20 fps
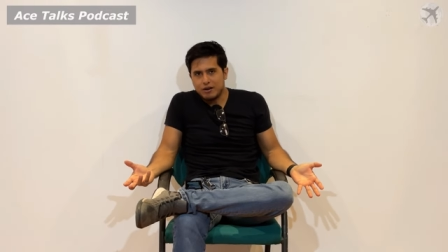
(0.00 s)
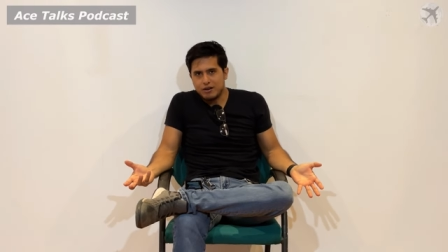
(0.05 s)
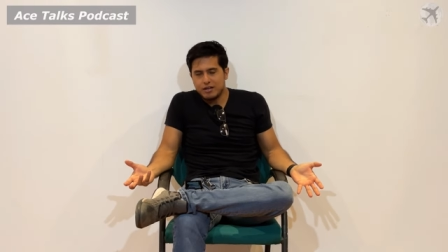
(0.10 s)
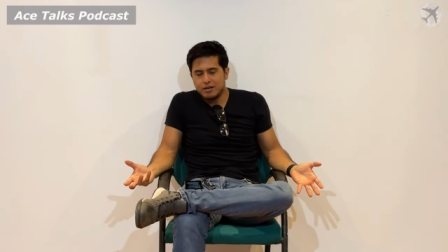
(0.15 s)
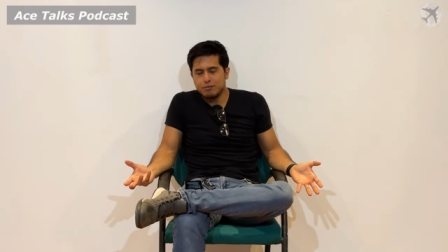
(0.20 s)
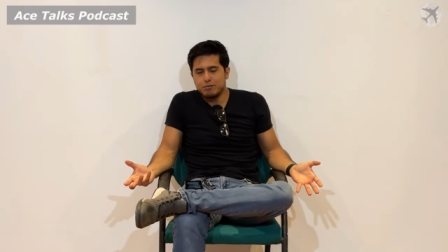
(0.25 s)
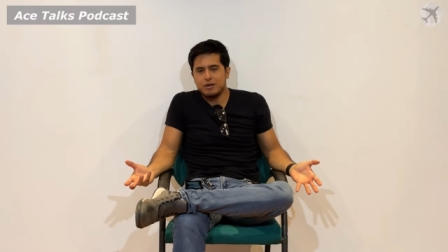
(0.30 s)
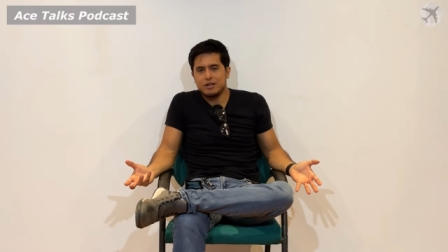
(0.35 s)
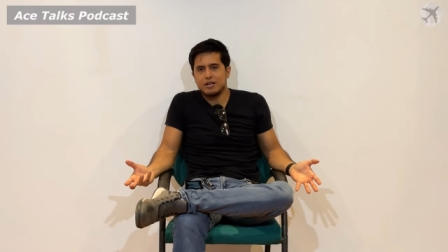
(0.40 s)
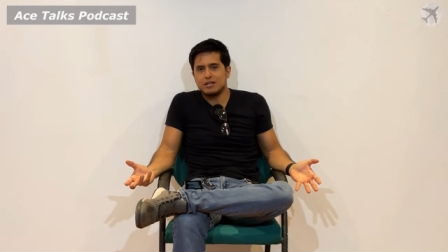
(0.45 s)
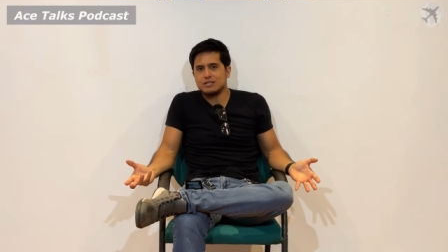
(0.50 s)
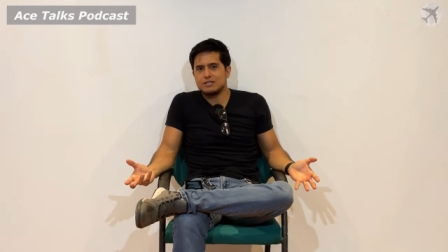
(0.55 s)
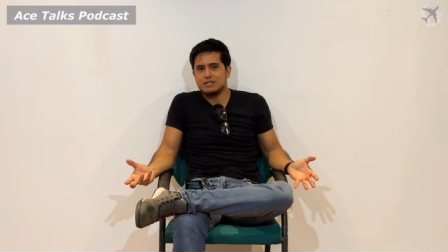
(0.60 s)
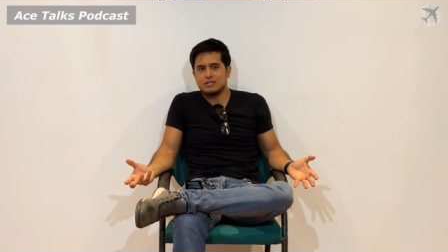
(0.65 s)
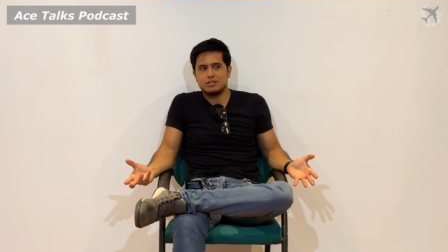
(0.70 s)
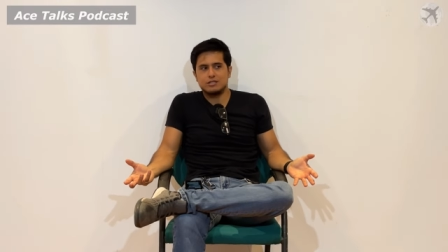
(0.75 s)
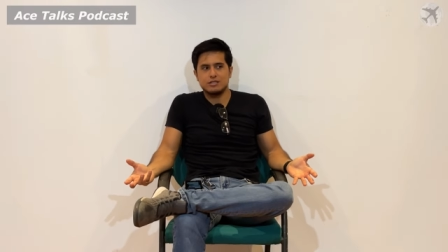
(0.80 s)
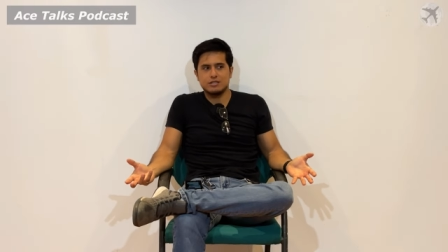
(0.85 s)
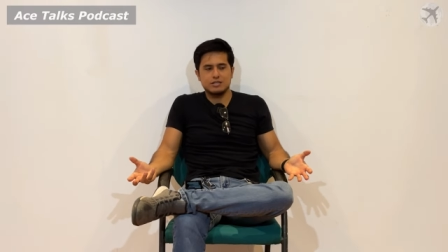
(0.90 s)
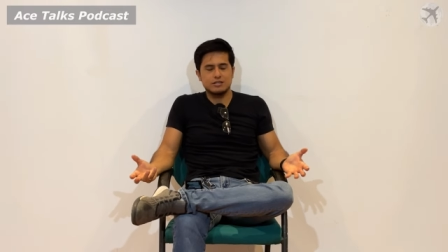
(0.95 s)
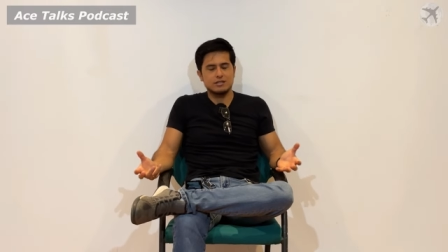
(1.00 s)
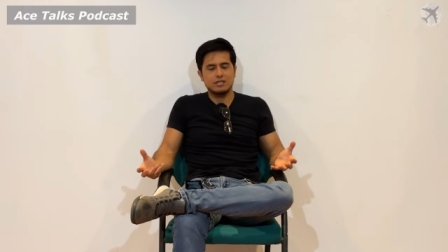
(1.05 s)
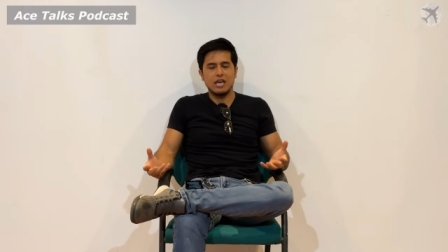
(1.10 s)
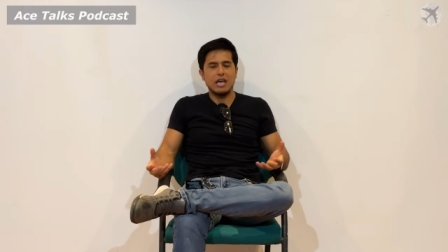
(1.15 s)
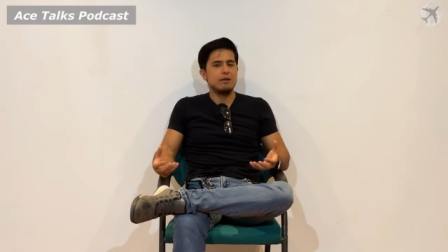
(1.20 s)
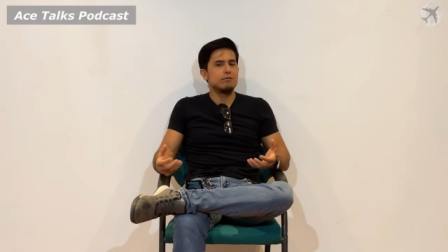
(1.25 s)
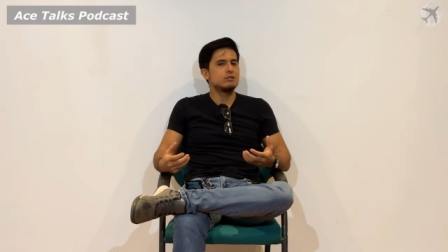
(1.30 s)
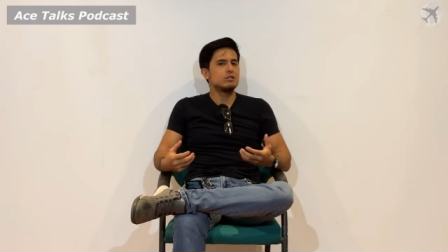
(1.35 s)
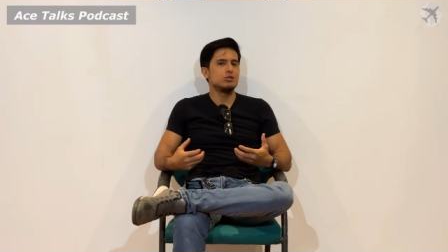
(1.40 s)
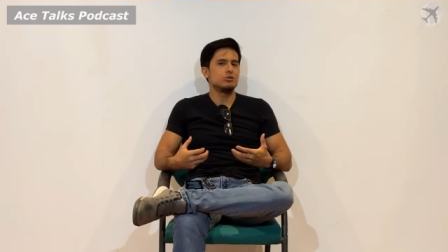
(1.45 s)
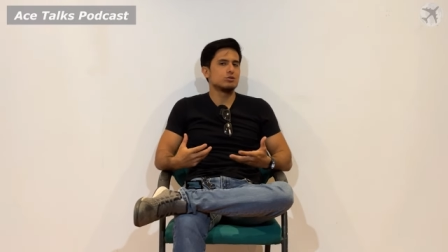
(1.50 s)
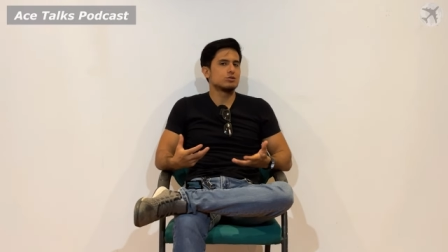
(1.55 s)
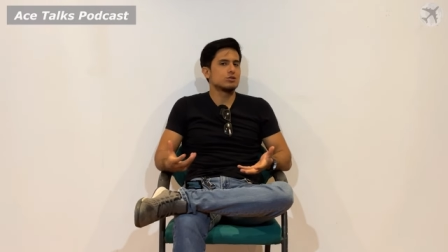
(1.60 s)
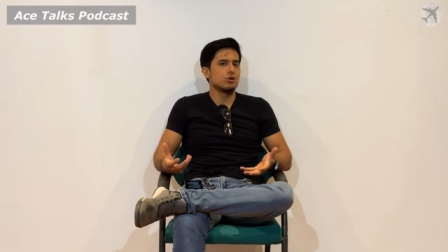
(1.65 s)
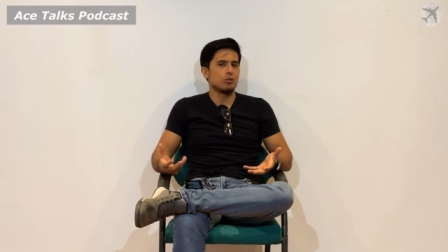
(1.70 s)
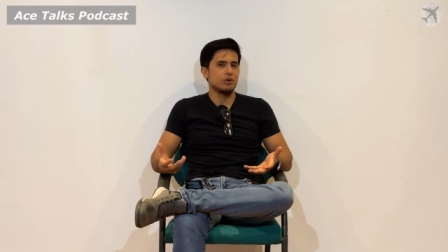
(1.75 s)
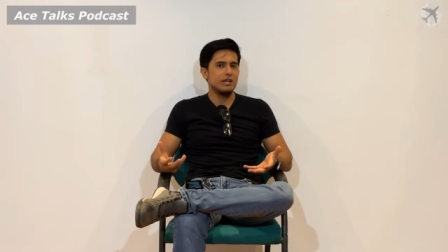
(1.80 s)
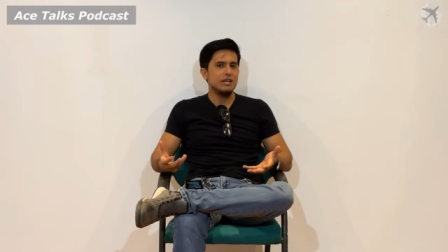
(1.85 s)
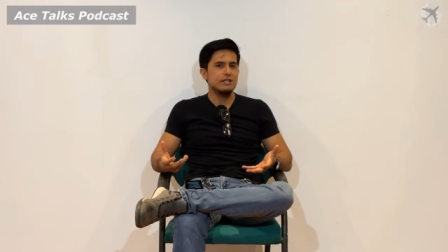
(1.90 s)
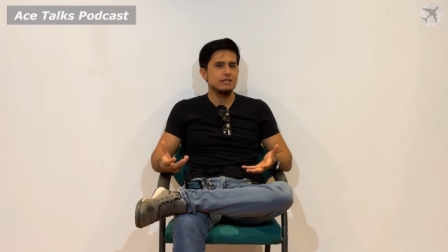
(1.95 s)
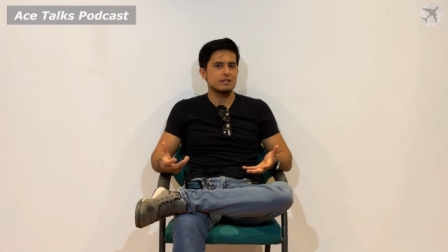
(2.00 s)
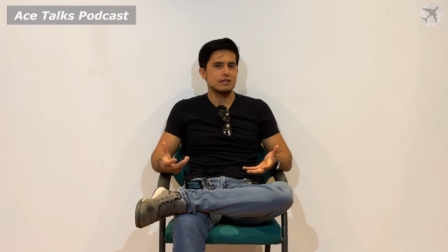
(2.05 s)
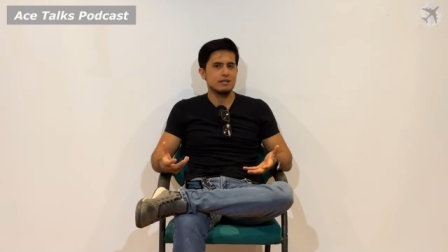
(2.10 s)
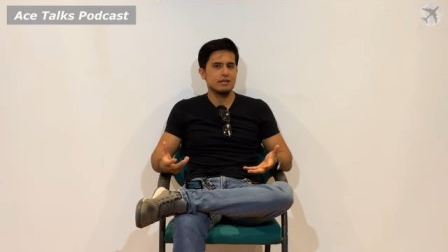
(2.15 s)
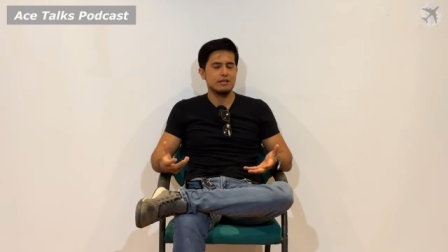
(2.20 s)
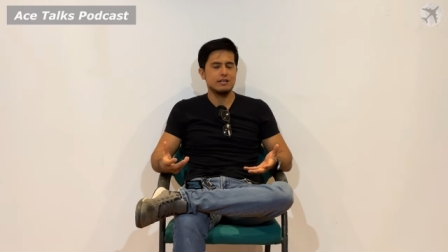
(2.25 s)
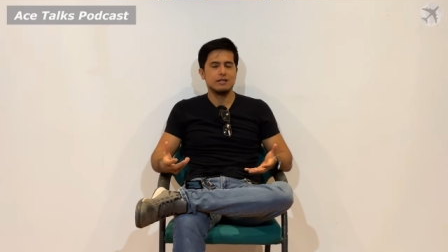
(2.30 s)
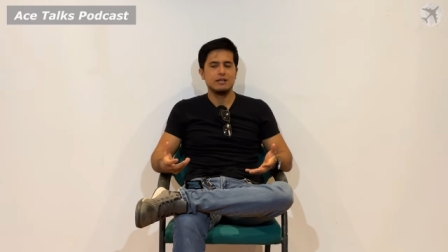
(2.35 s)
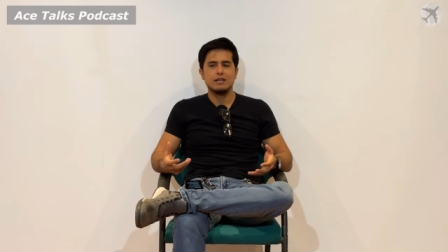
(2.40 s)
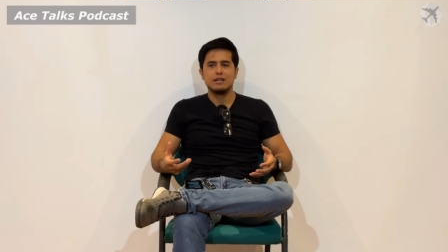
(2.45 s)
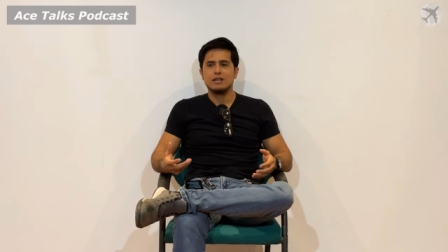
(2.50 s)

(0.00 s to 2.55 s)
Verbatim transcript: it because it just came to you so easily.